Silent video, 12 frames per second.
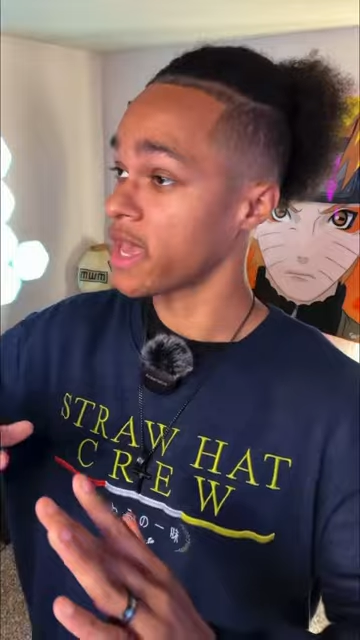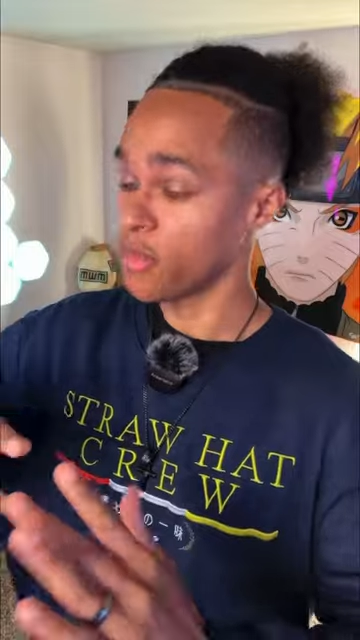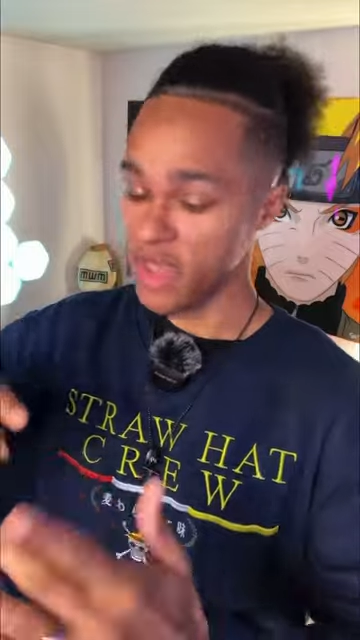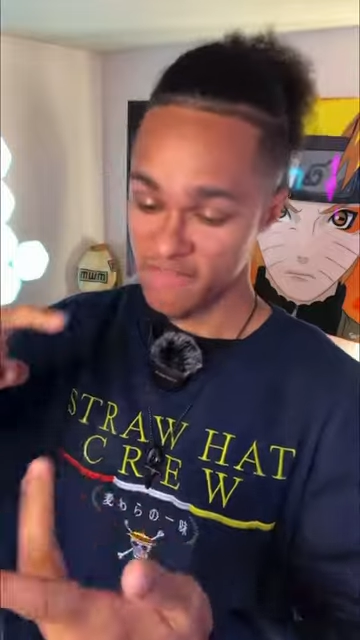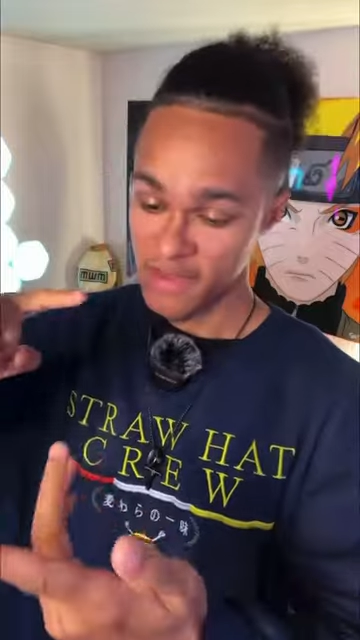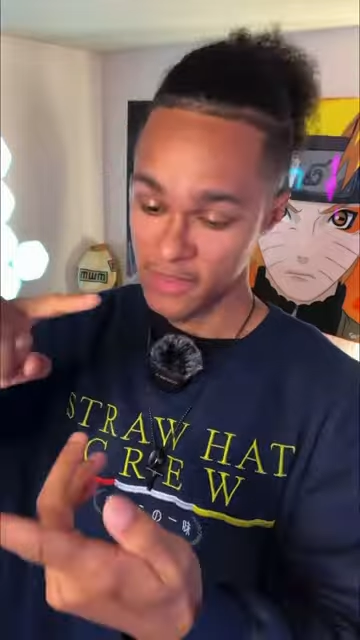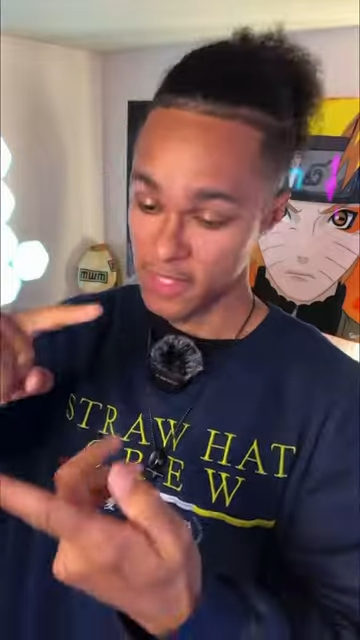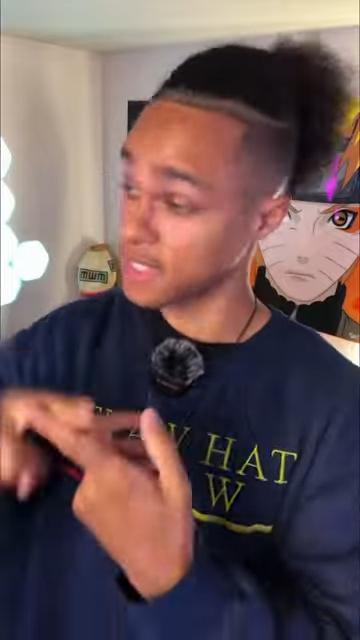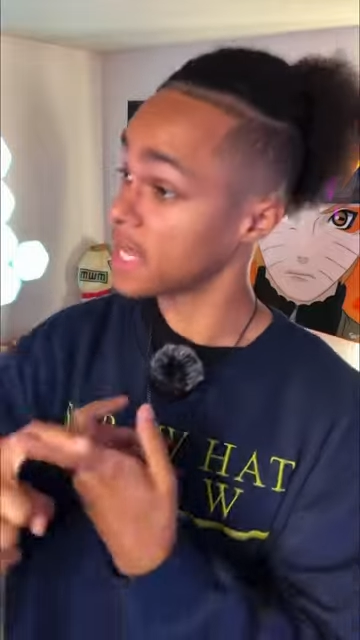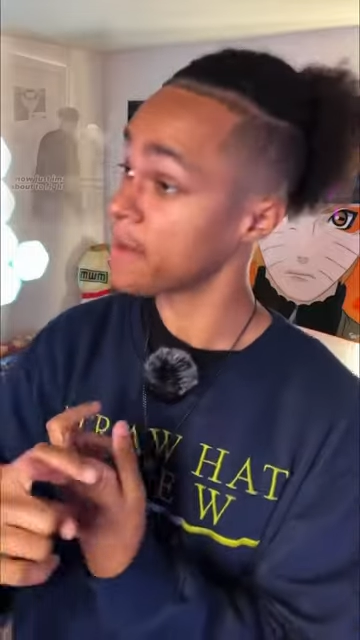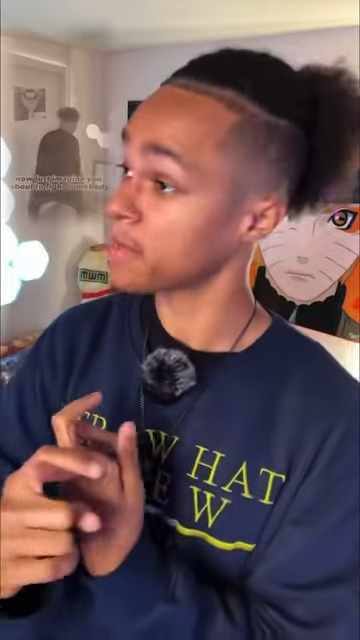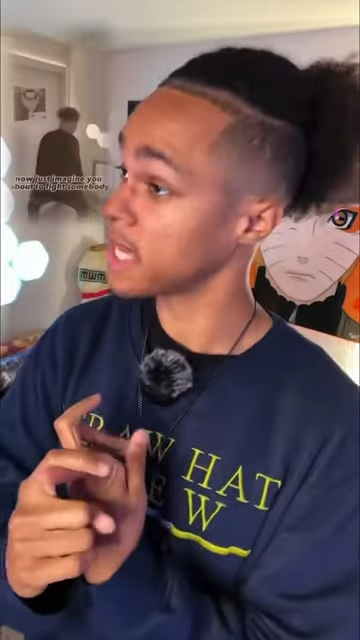Okay, we have had the
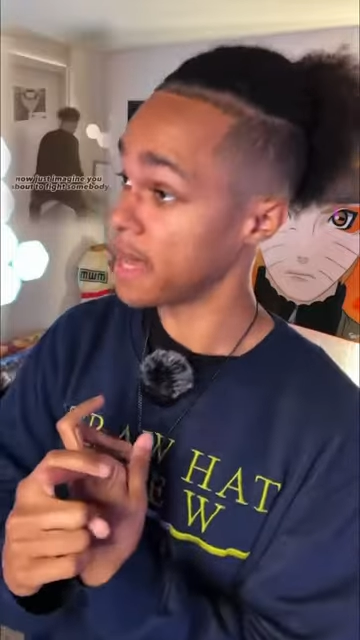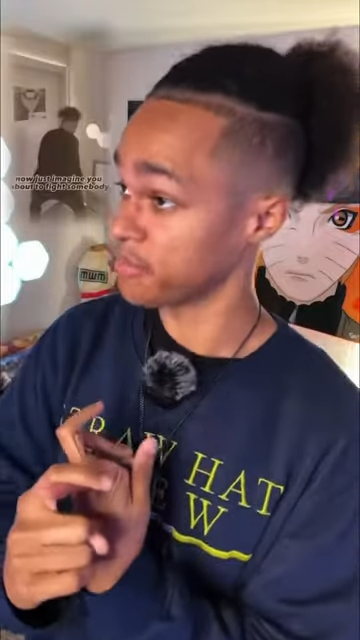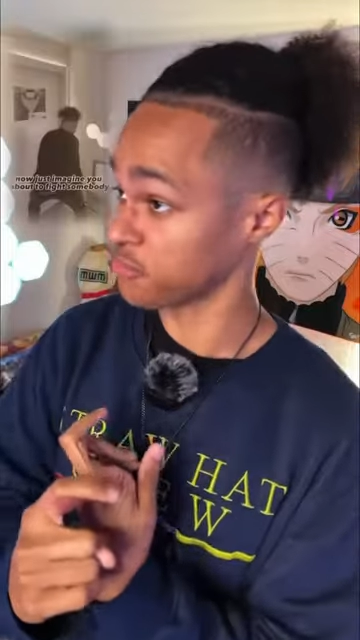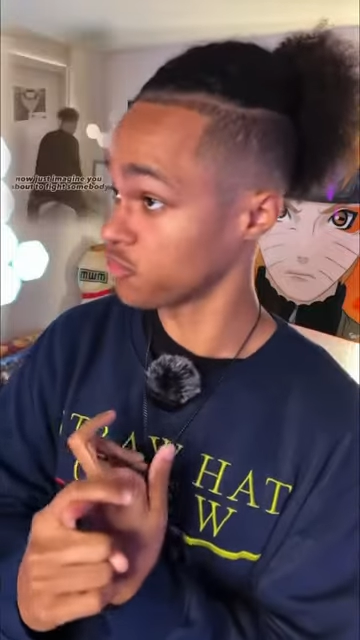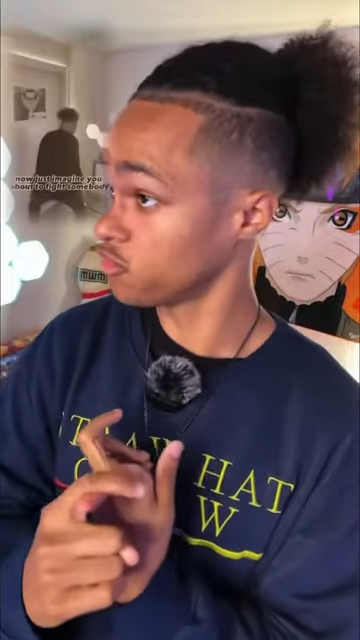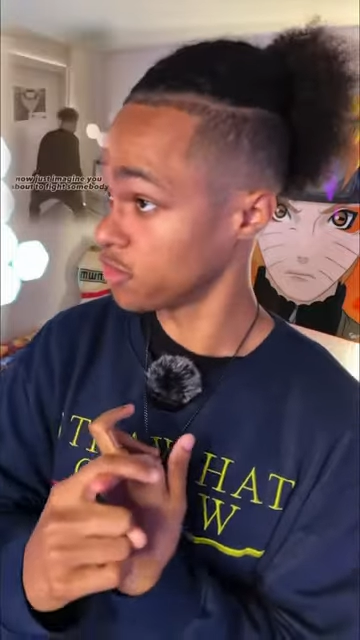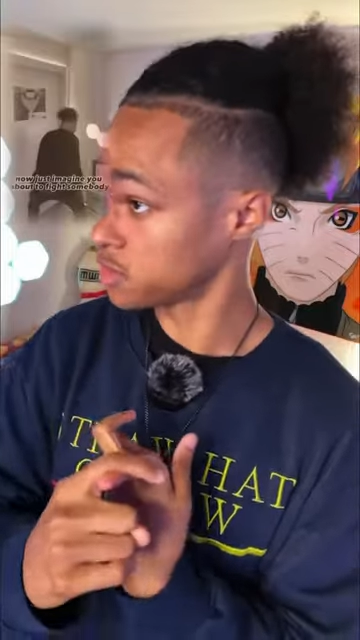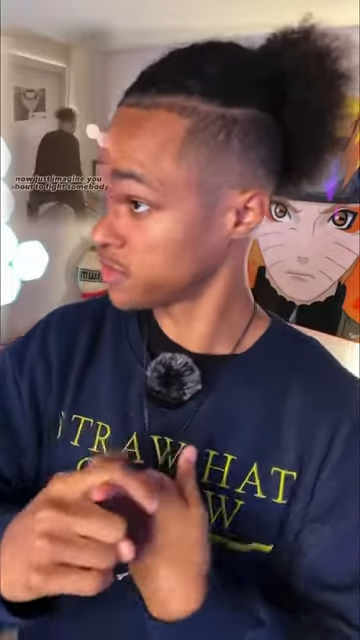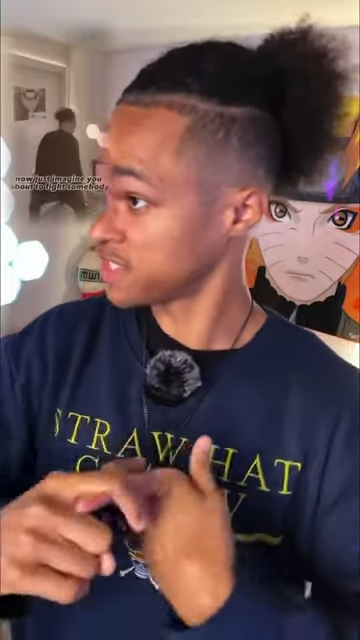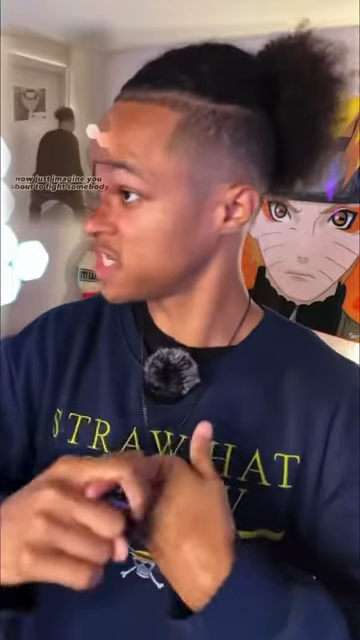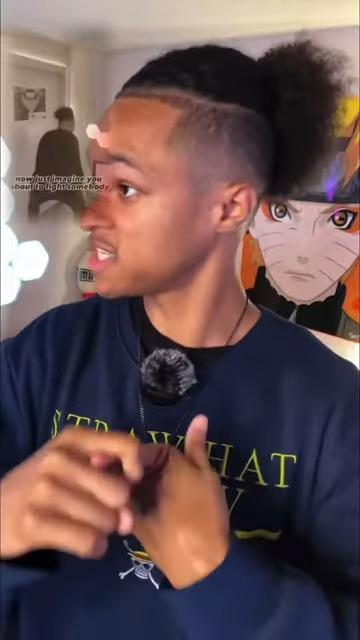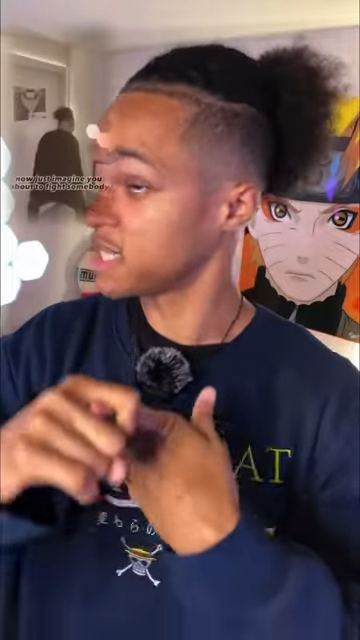clap clap fruit, which
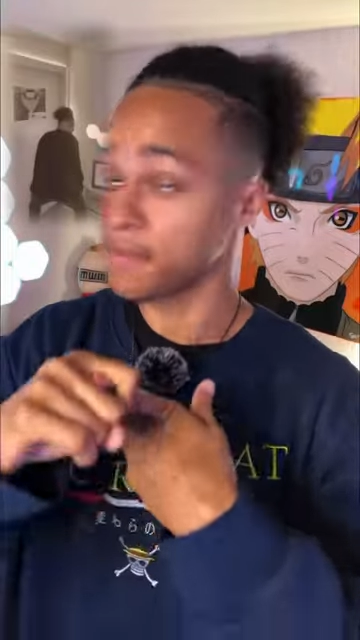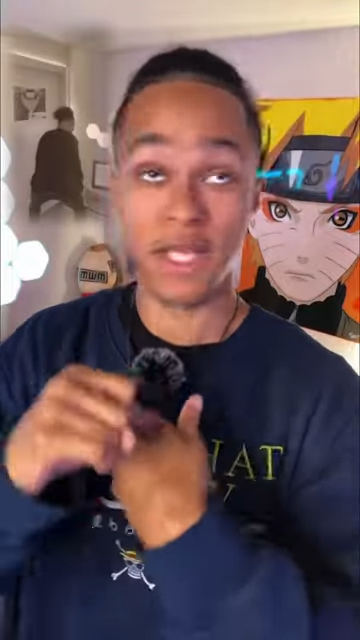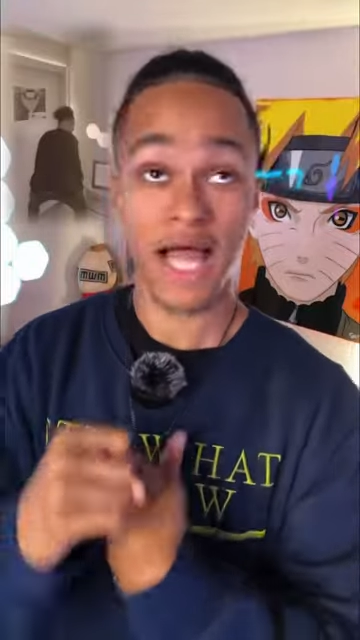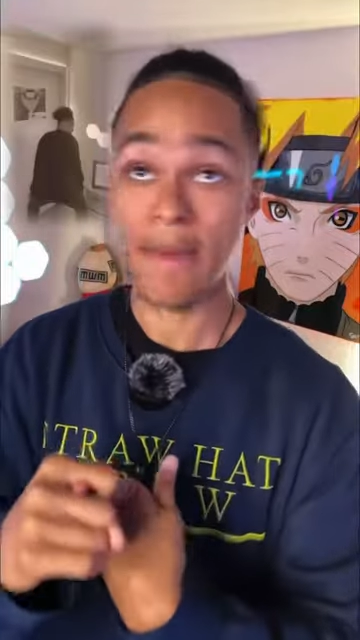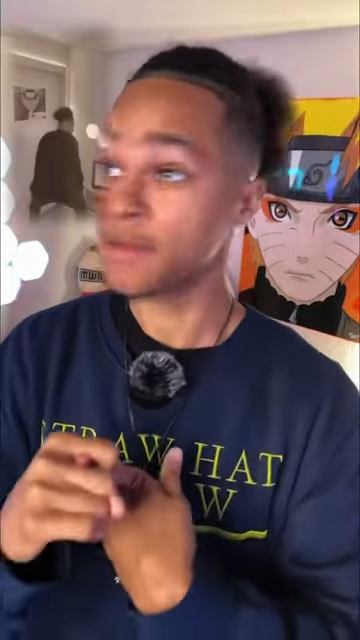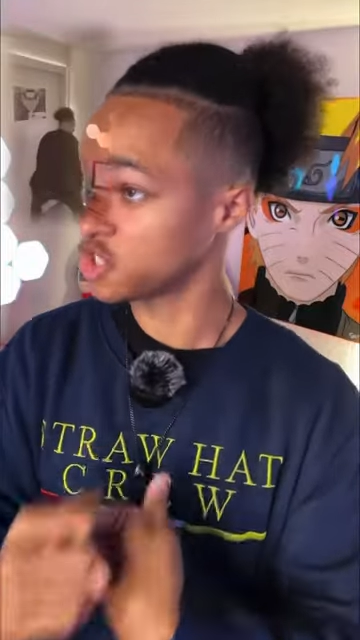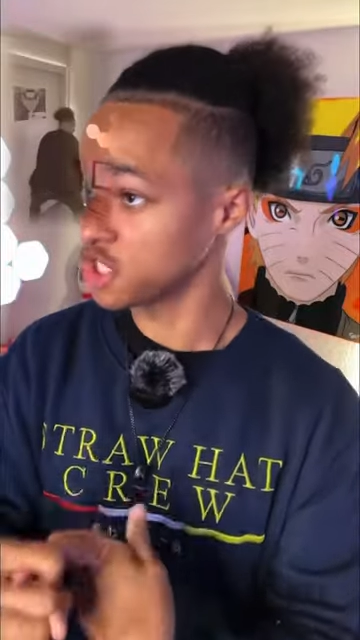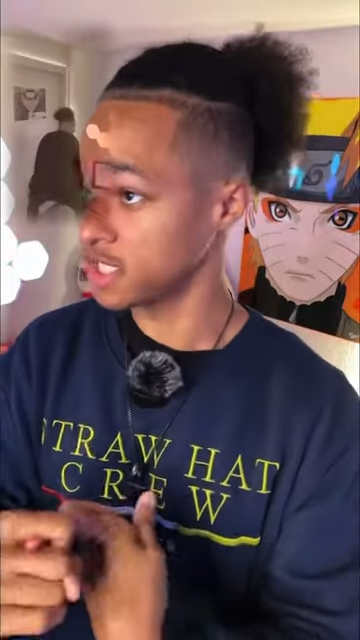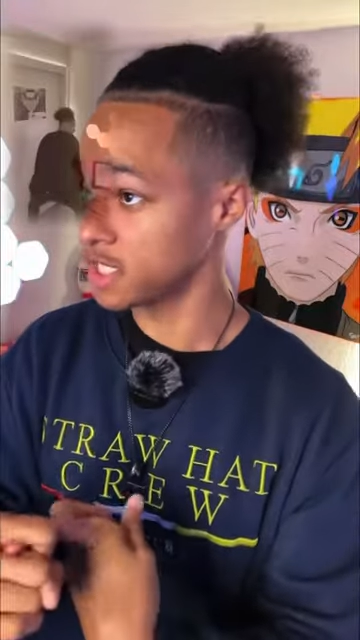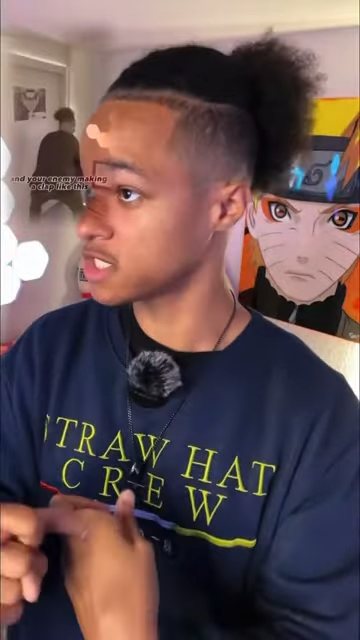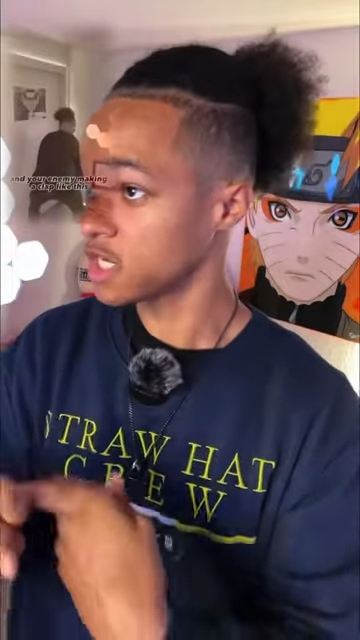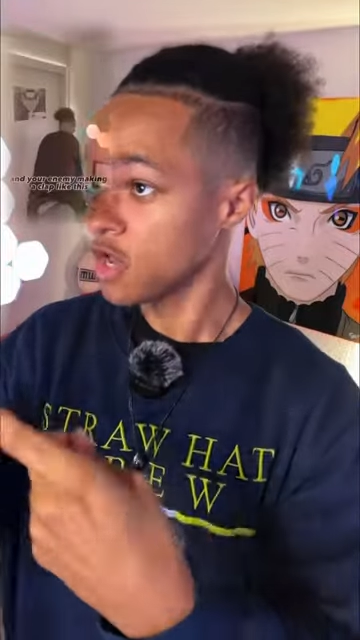was just them clapping
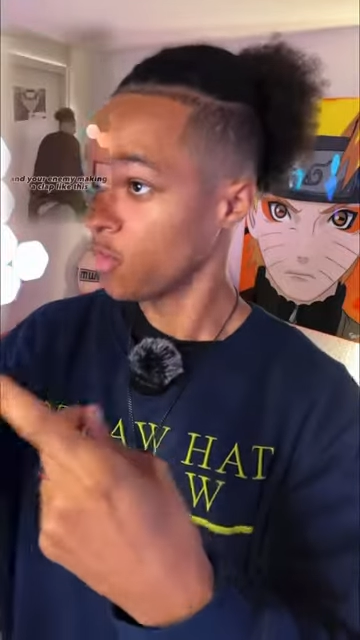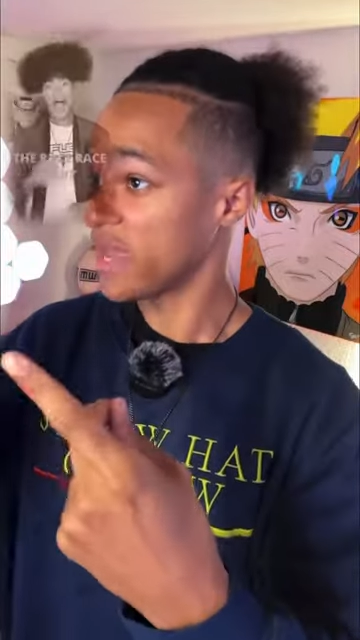cheeks.